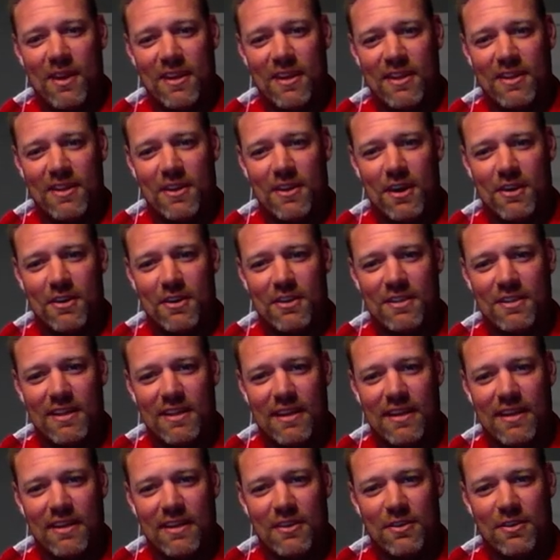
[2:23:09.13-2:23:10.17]
and the doctor
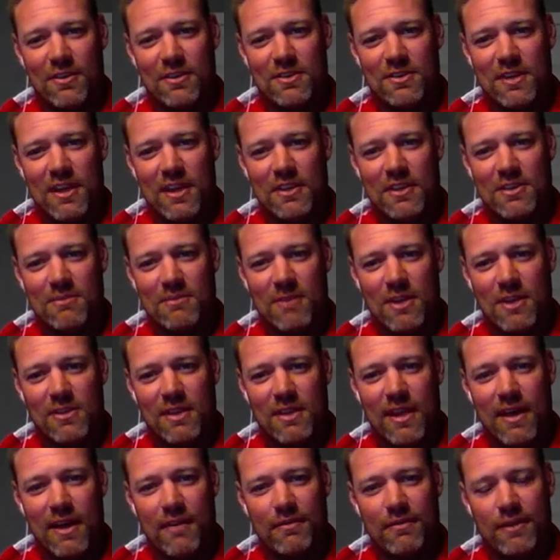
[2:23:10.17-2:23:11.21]
said, there's not too much
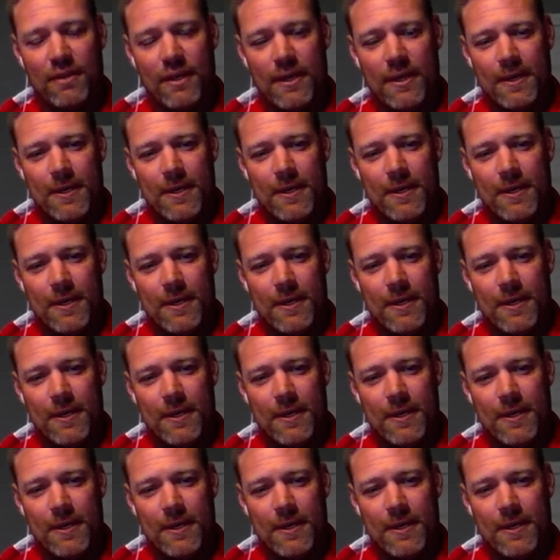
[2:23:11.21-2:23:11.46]
left.